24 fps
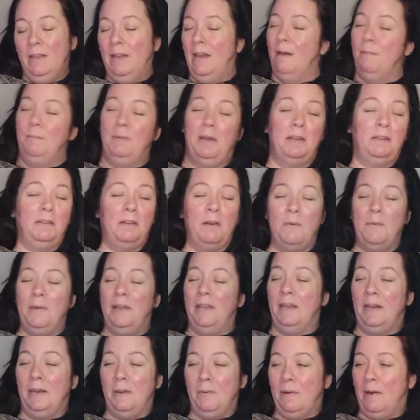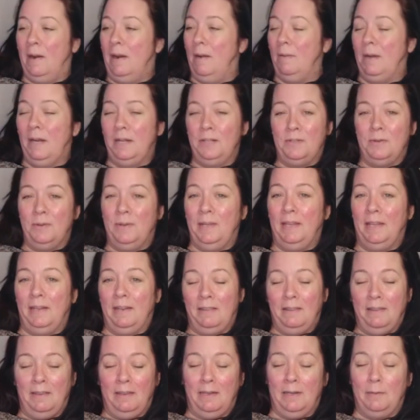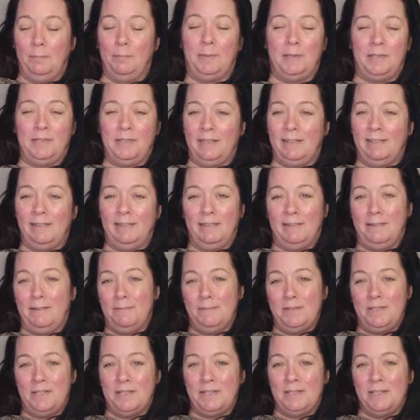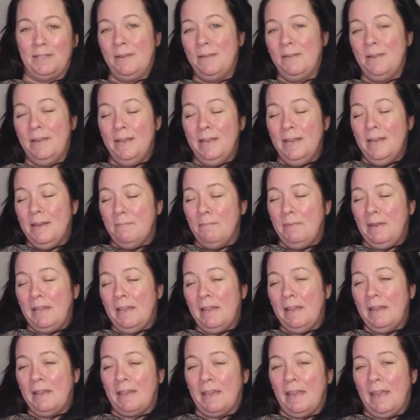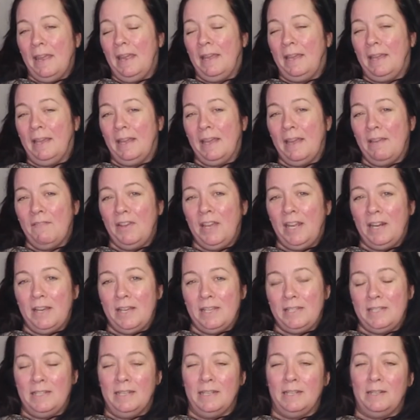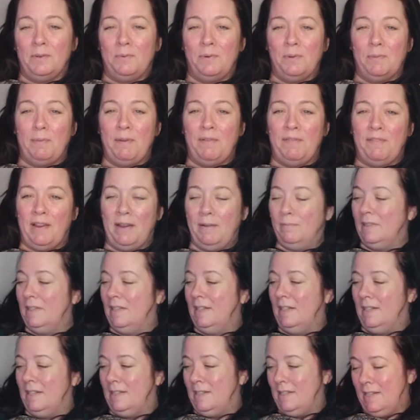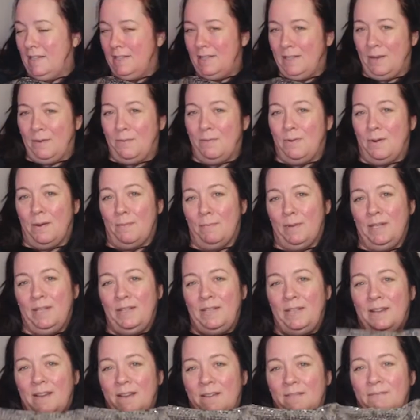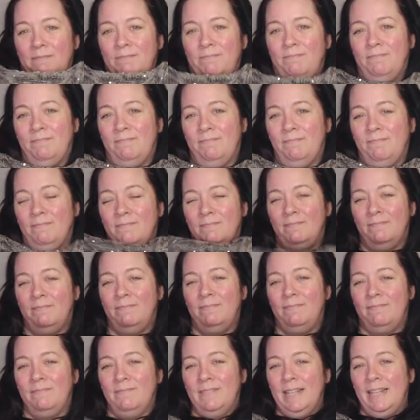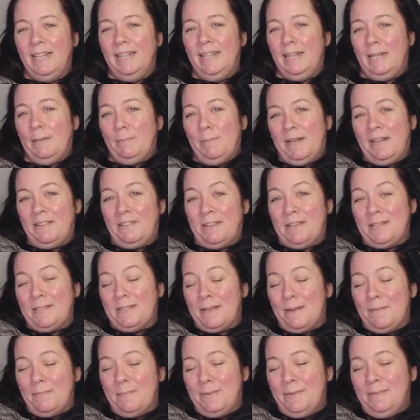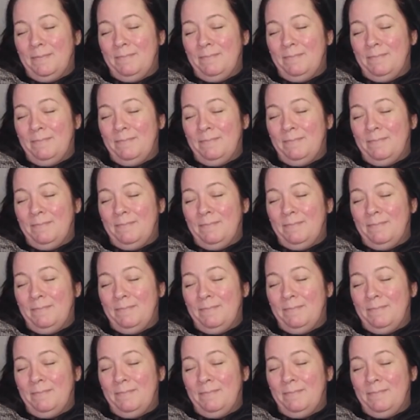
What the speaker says: I'm not going anywhere, I'm not doing anything in particular, I'm just making a cake and having a nice dinner with my family and so on, but you know, a little bit of dress up.